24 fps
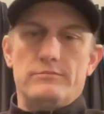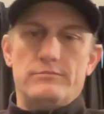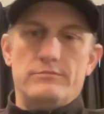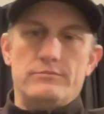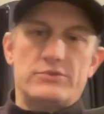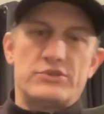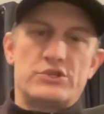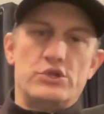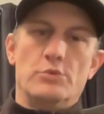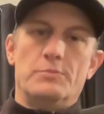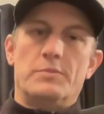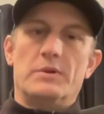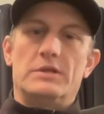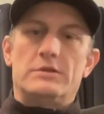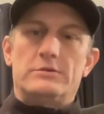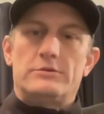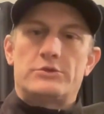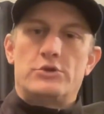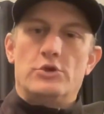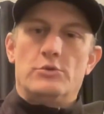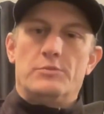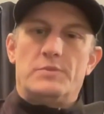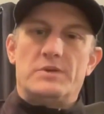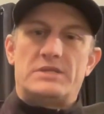
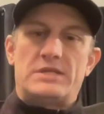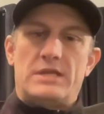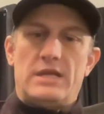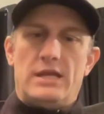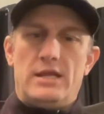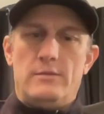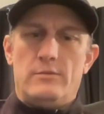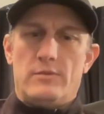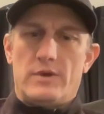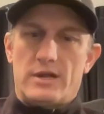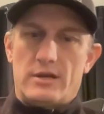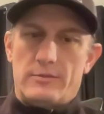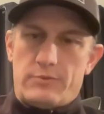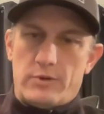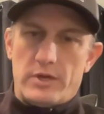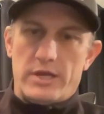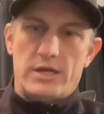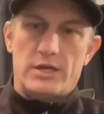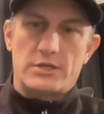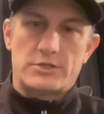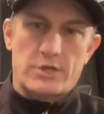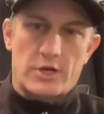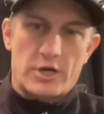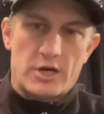super team, we're gonna play
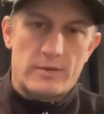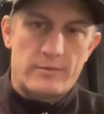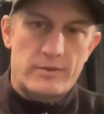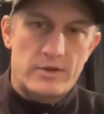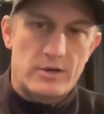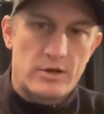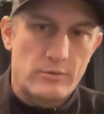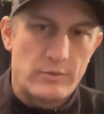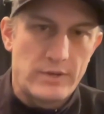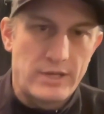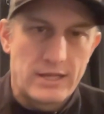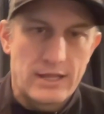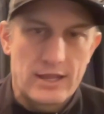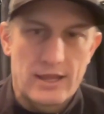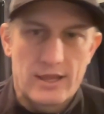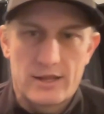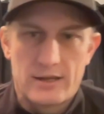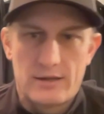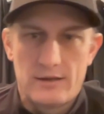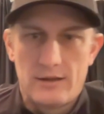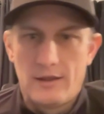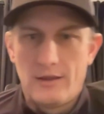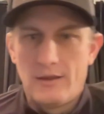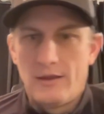in a tournament all
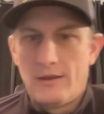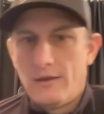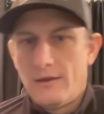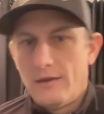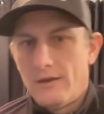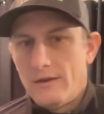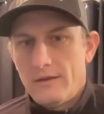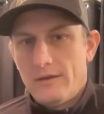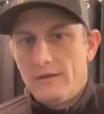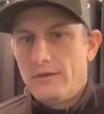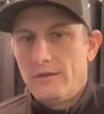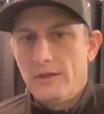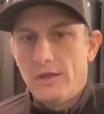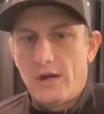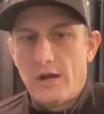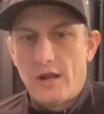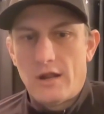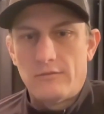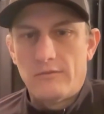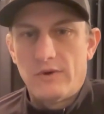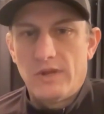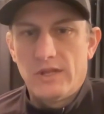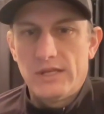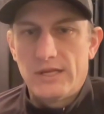weekend. You're
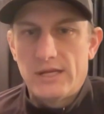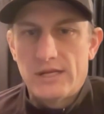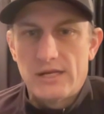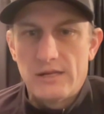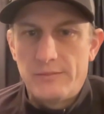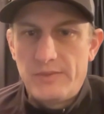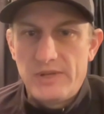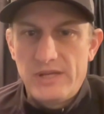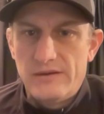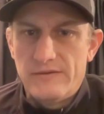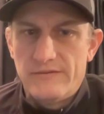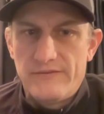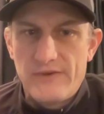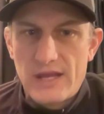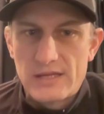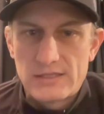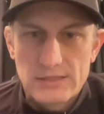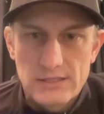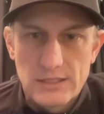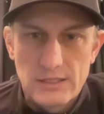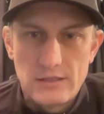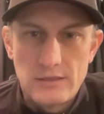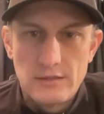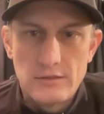not really going to be
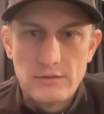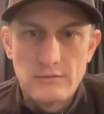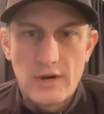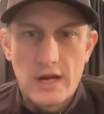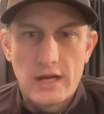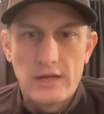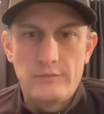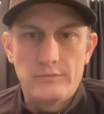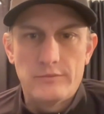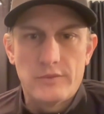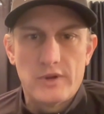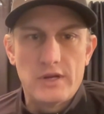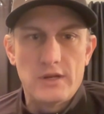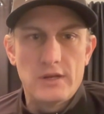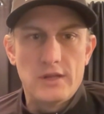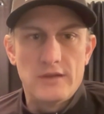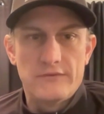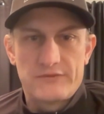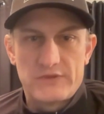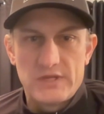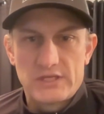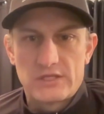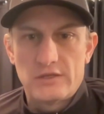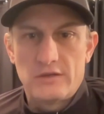invested, right? But
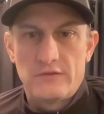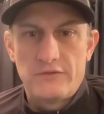if this is for